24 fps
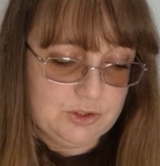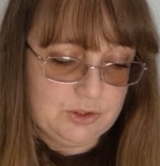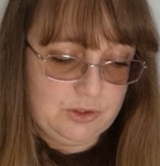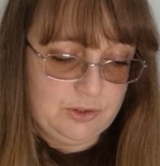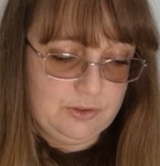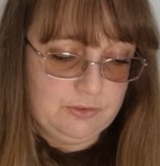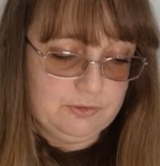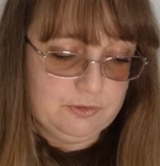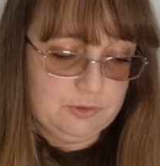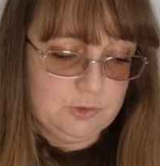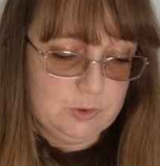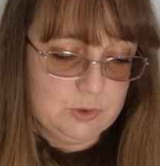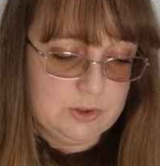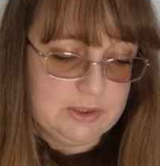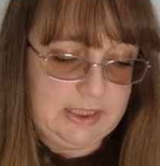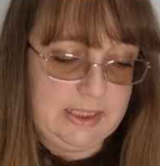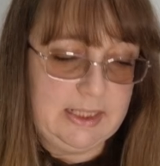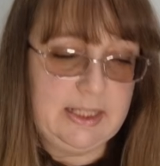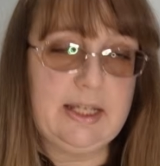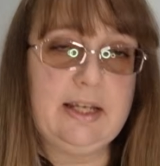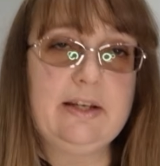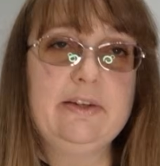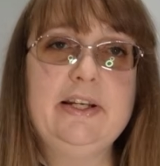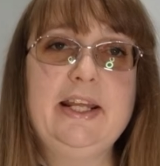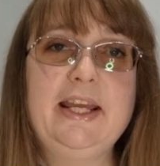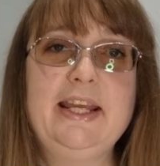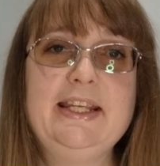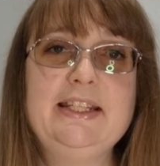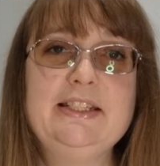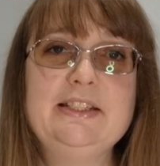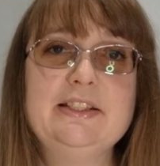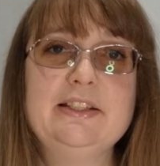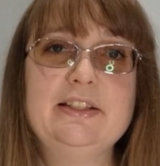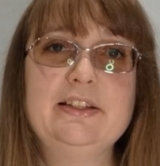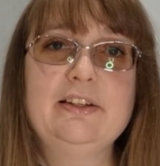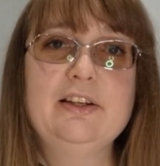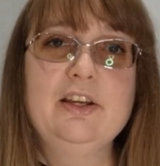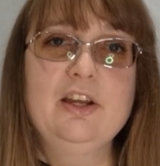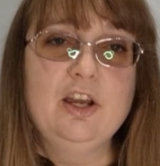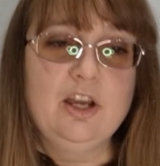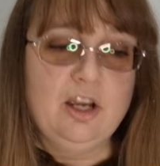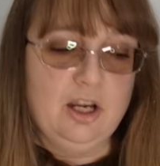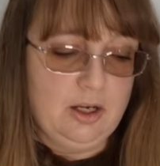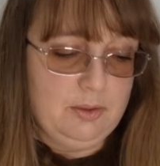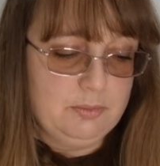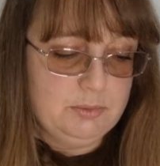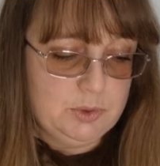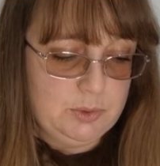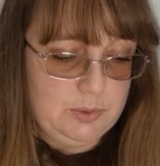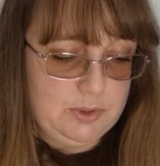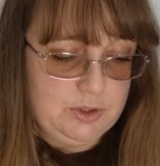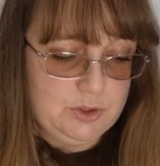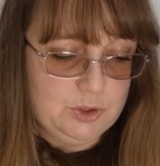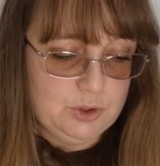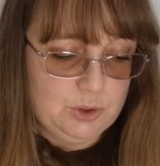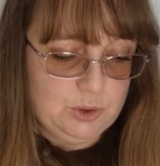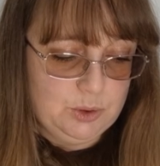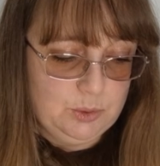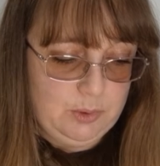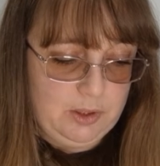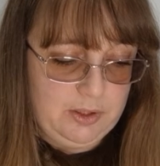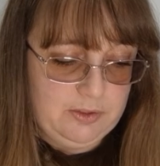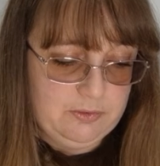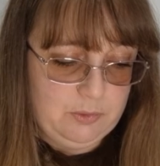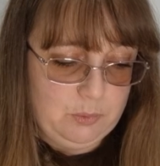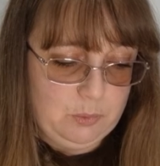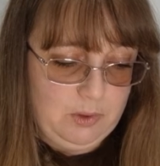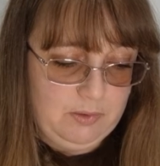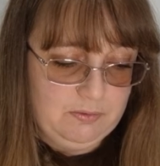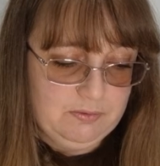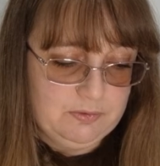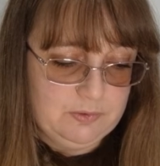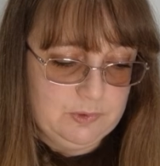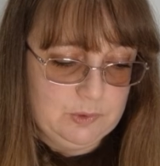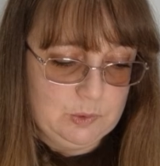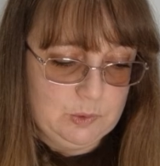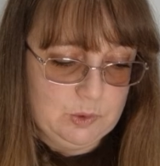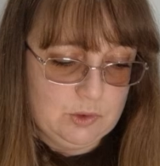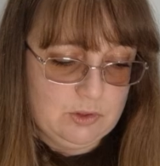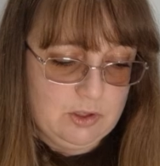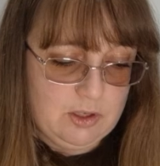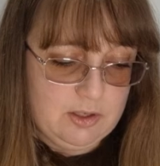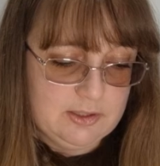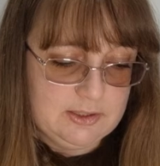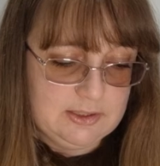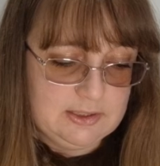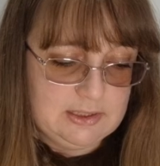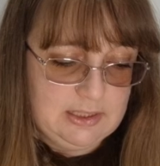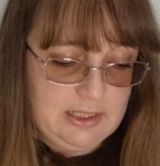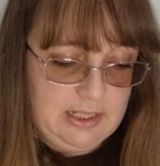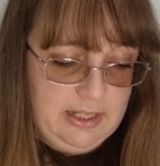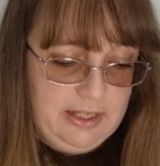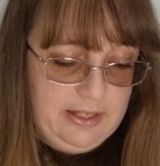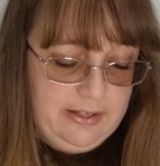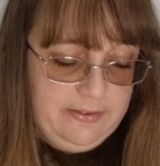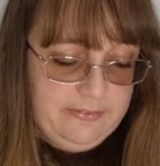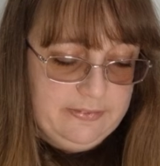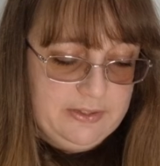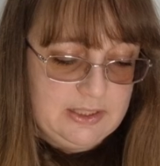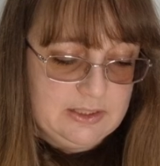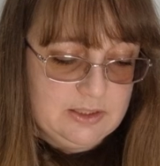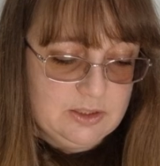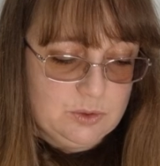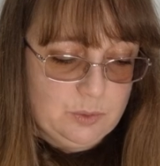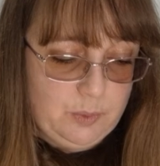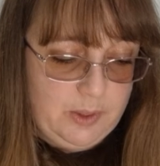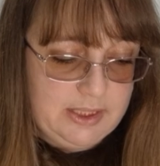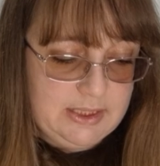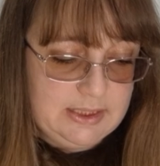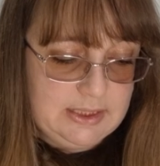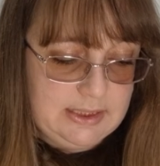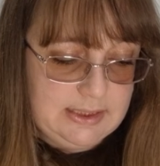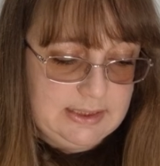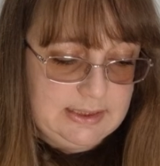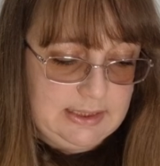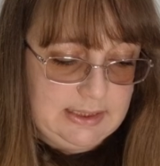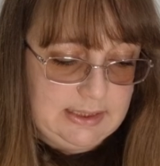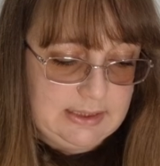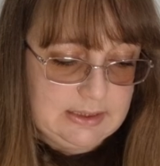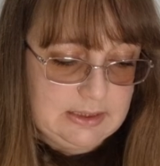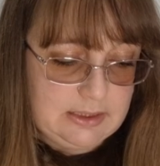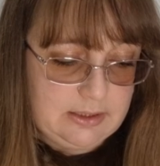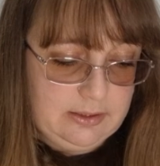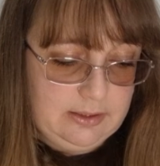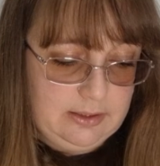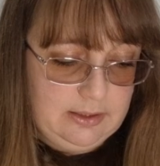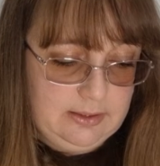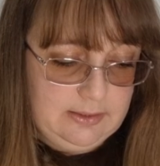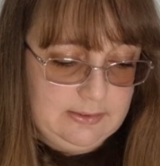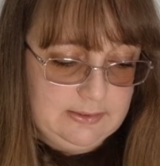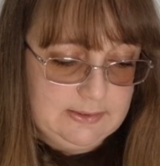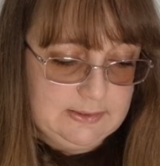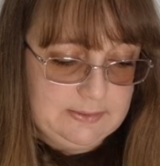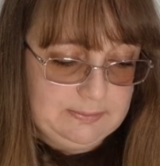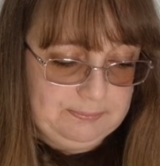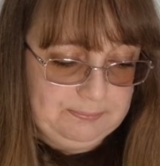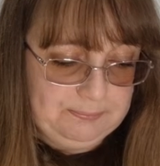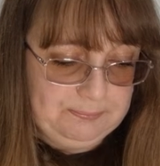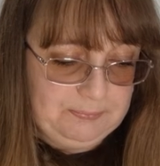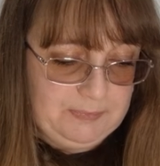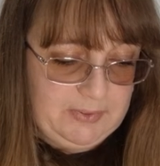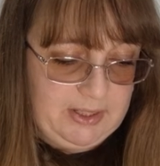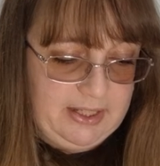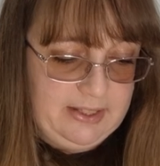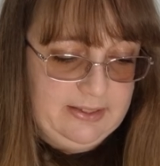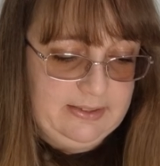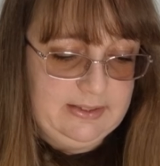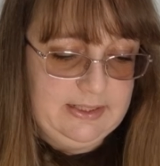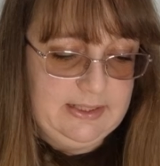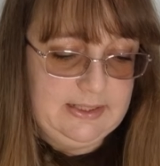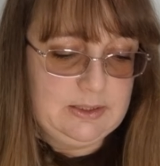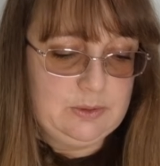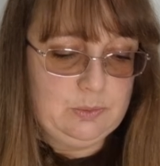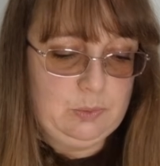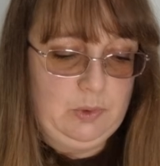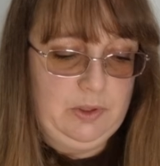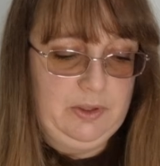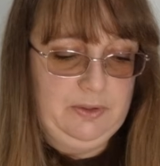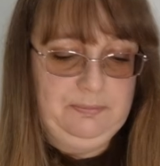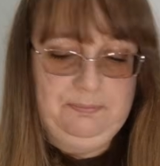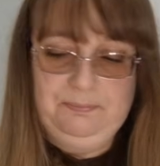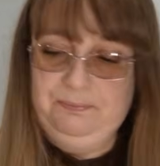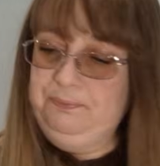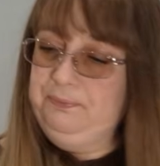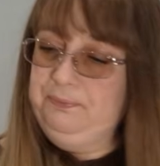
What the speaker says: on 14 count Ada. I'm doing 2 over 1 full cross. There's 26 colours in this one.